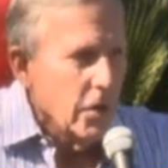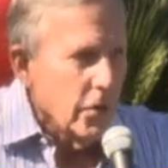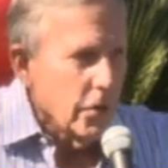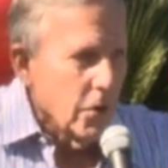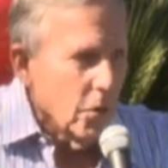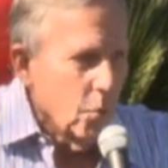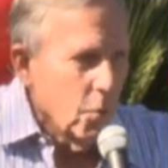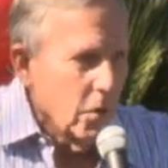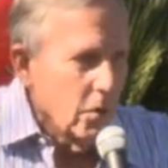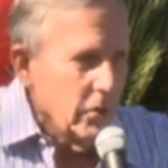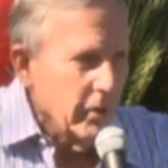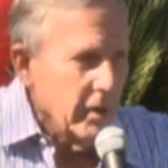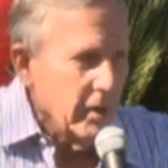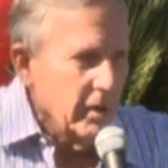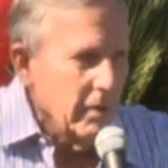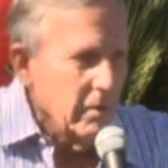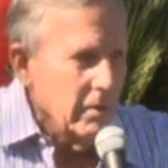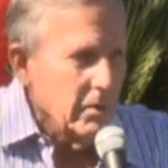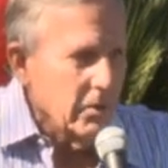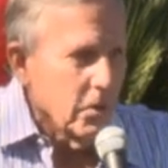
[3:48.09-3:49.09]
You're
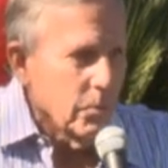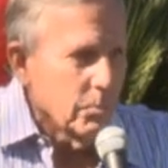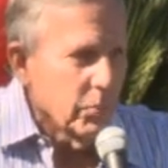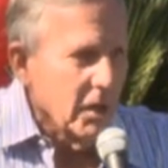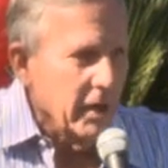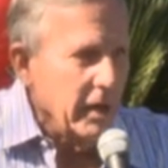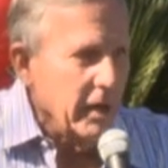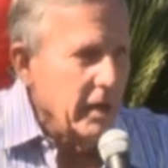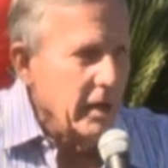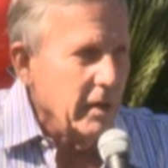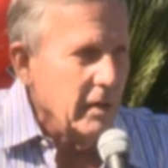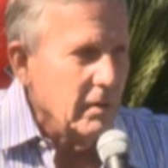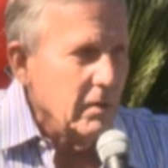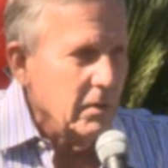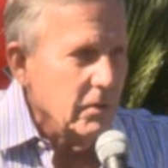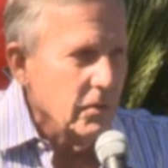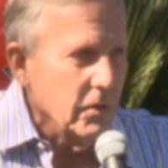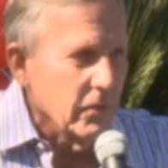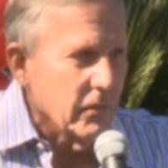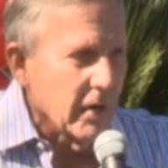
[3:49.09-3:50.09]
wounded, you're bleeding,
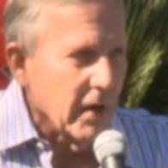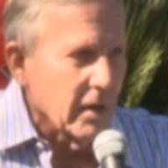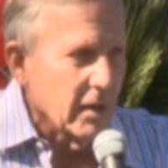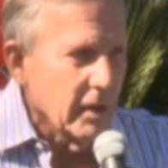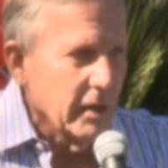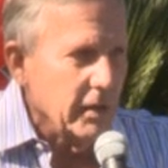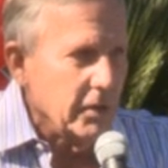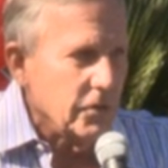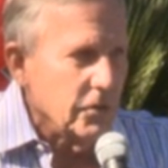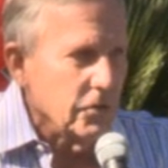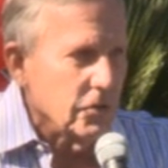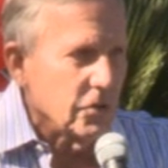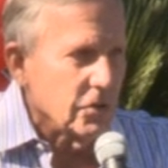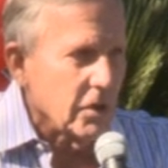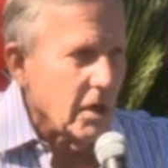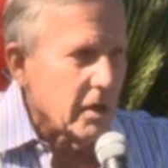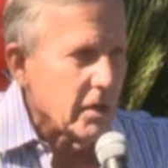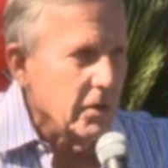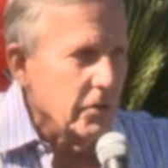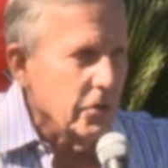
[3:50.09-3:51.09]
you've got leeches
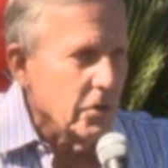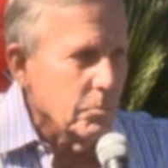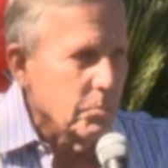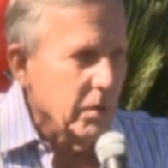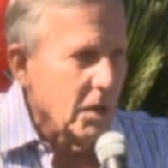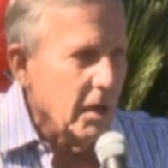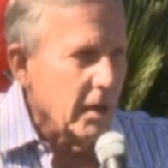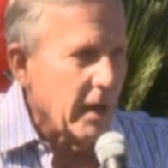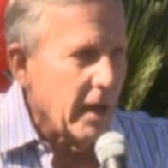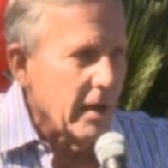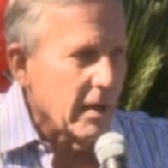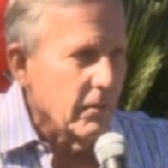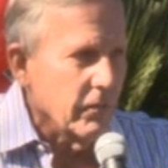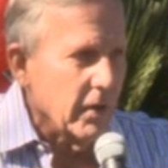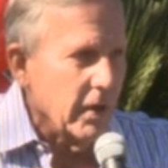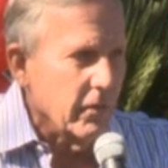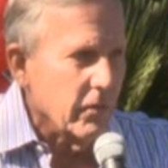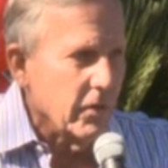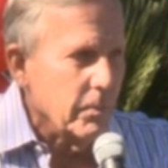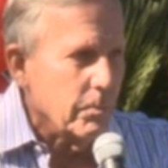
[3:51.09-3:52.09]
sucking your blood out of
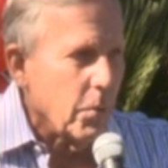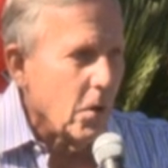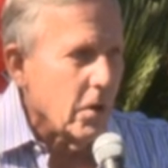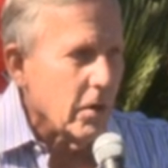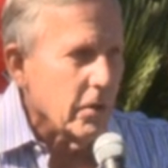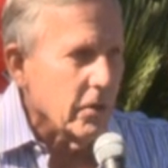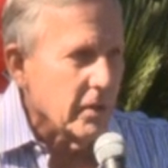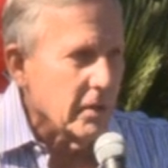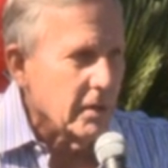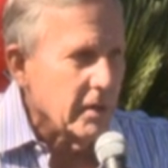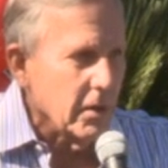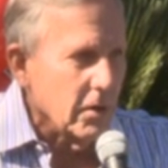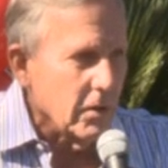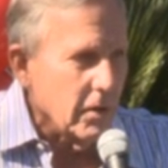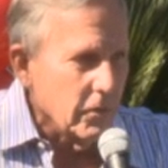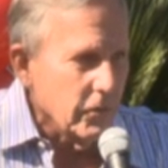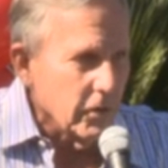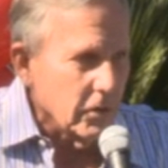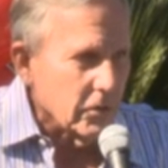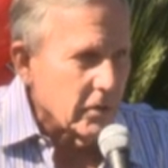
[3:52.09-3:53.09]
every part of
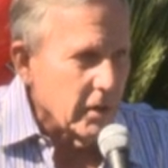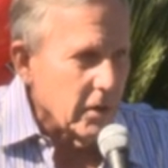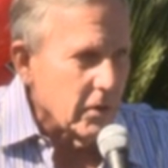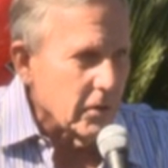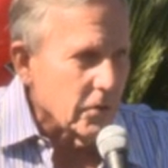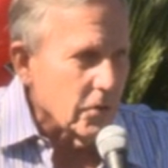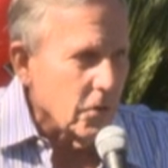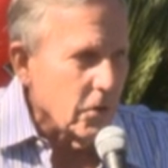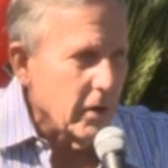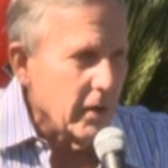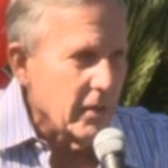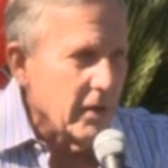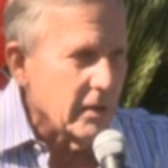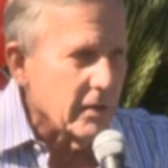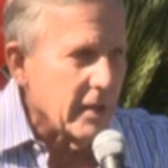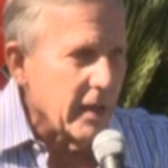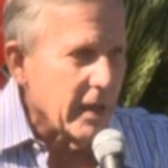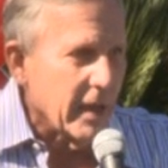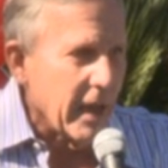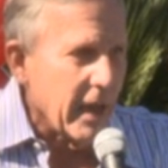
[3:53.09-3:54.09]
your territory that
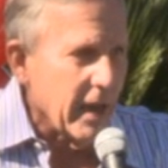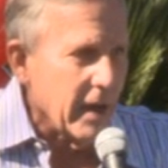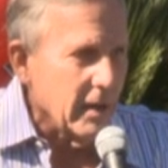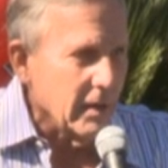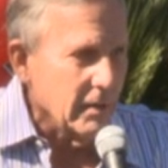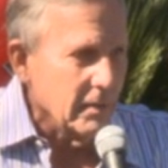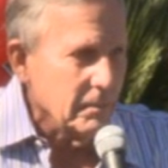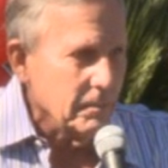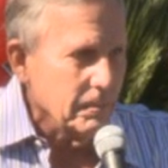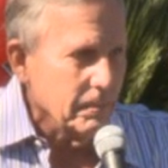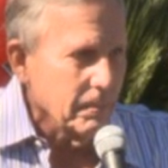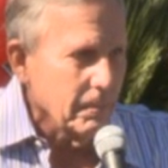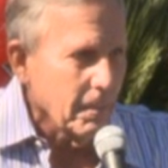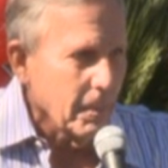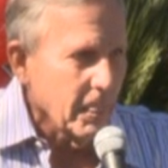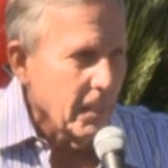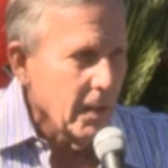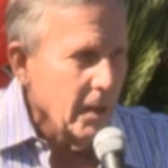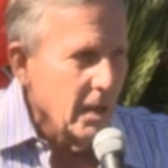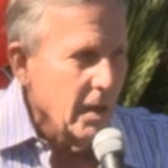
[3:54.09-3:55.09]
they can,
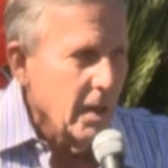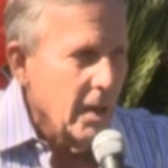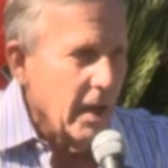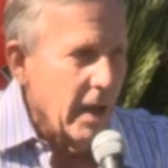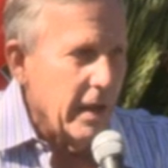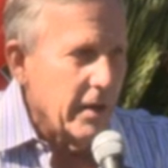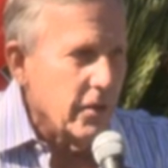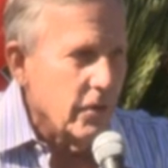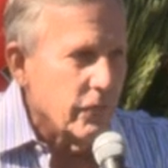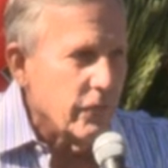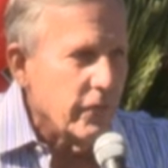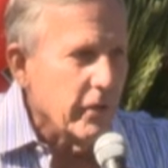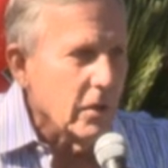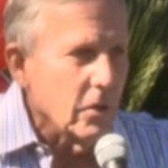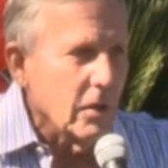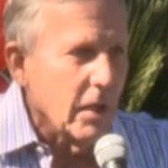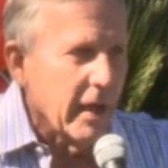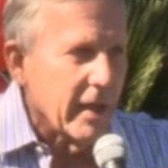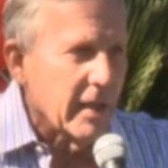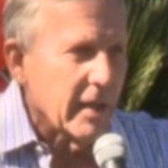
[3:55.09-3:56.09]
and you feel
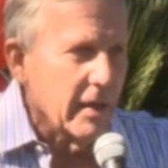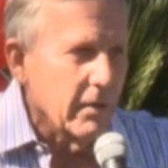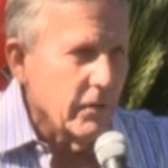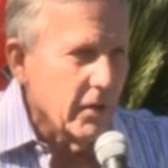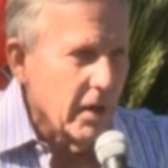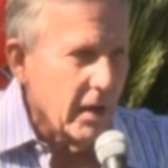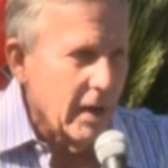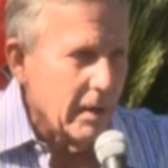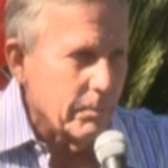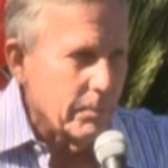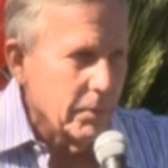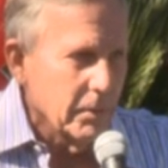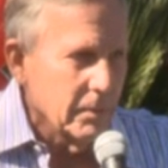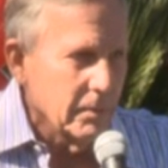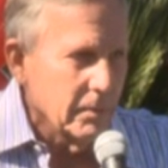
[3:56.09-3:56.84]
like giving up.